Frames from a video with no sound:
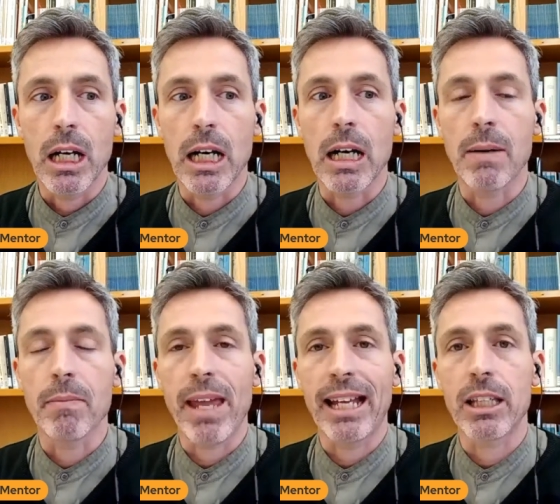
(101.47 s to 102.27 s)

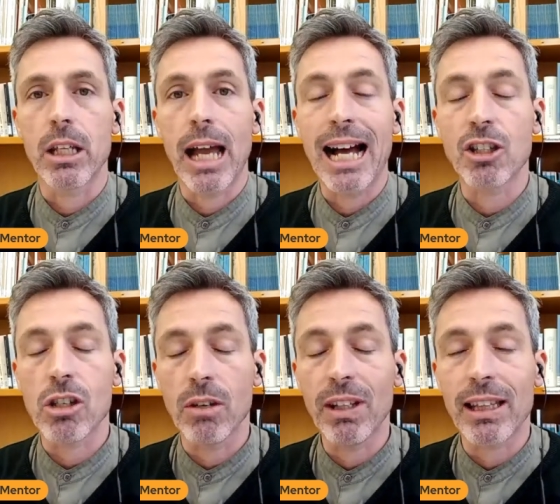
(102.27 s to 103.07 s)
Um, and
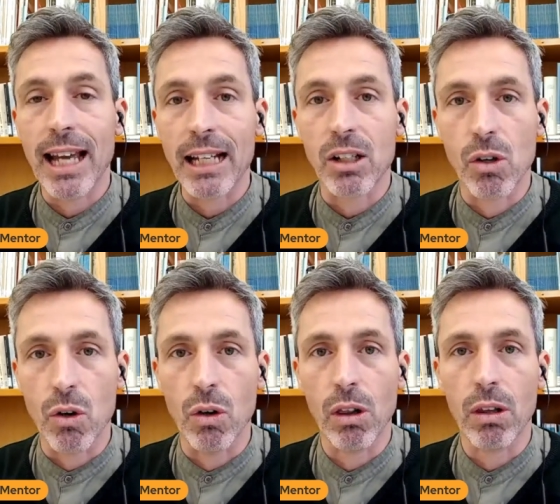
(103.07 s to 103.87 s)
achieving that
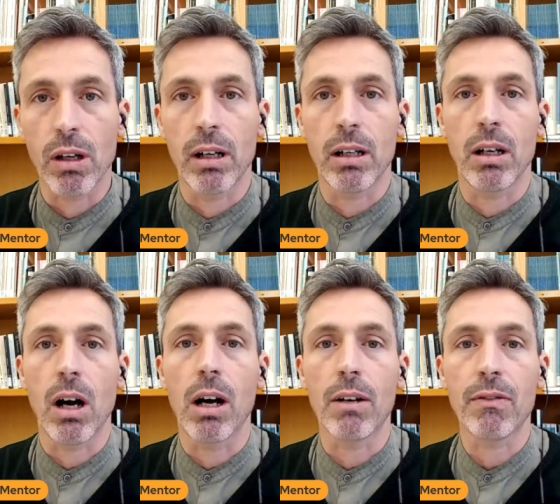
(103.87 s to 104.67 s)
goal uh,
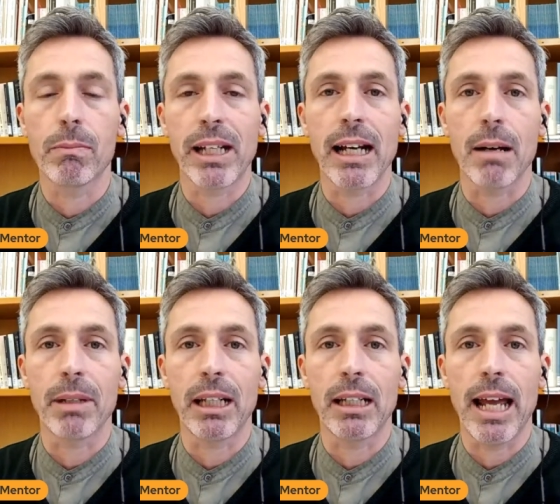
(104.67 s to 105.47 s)
of
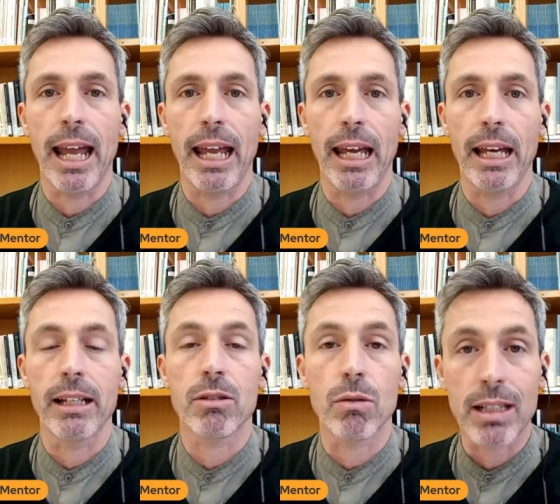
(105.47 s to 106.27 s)
becoming a
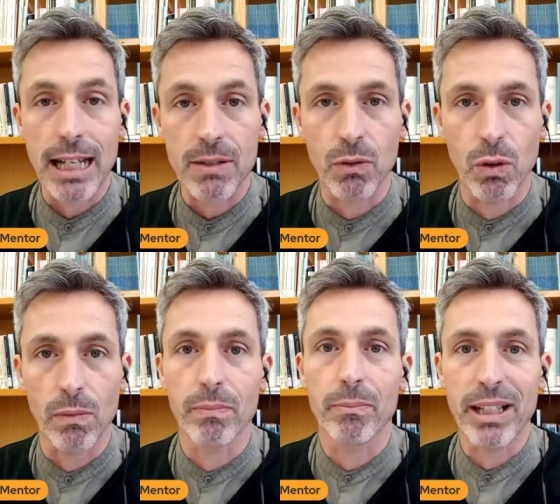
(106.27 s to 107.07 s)

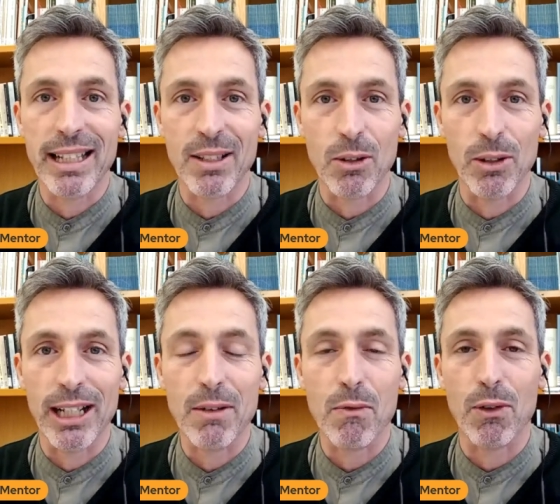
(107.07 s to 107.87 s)
successful business
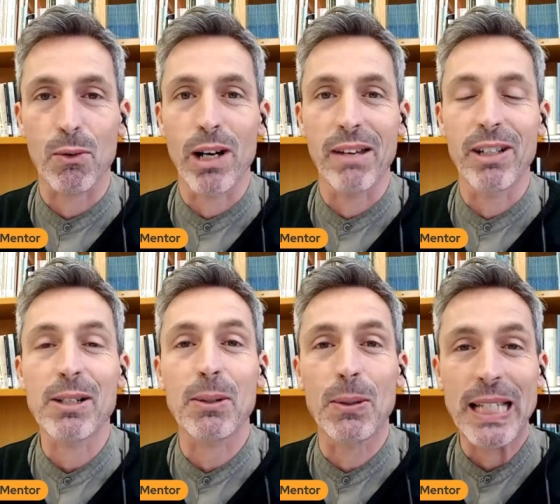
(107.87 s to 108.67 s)
owner for whatever
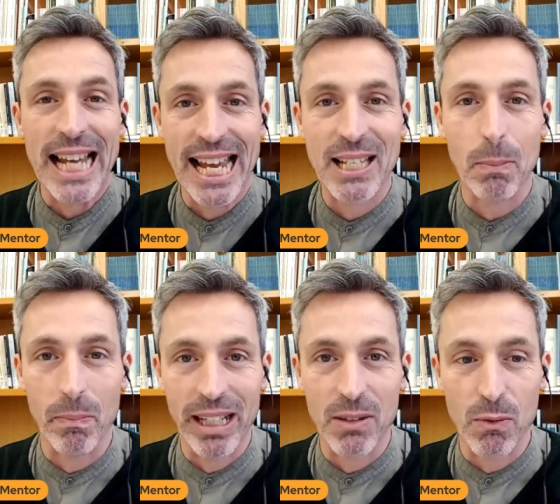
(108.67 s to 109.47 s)
success
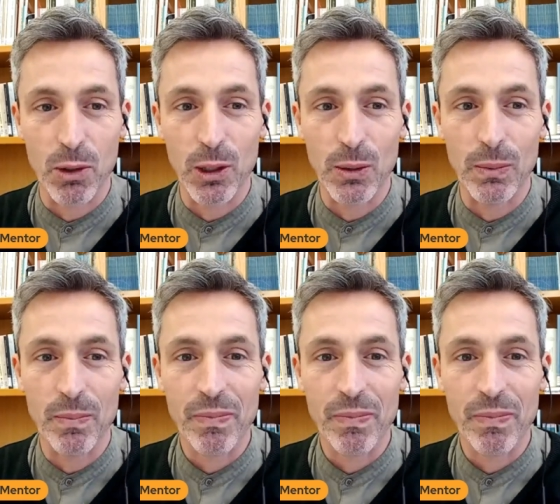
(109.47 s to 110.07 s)
means for you.